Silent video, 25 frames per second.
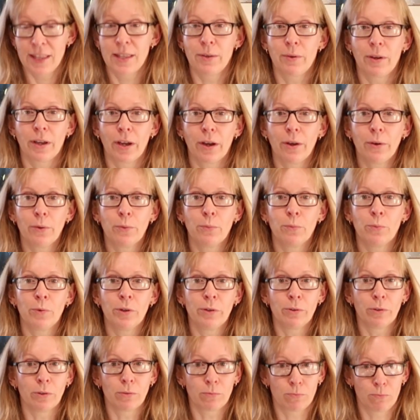there you go,
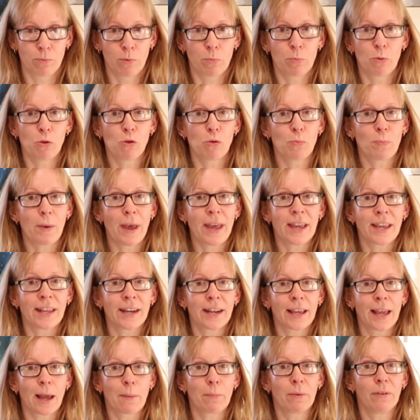we will report back
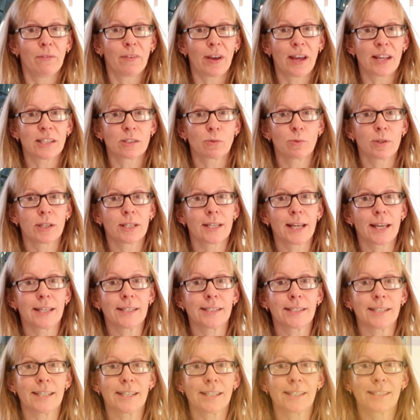in a couple of hours with a
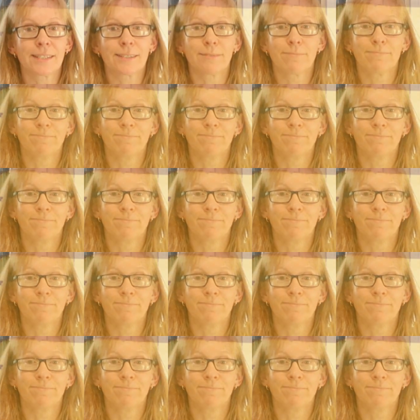taste test.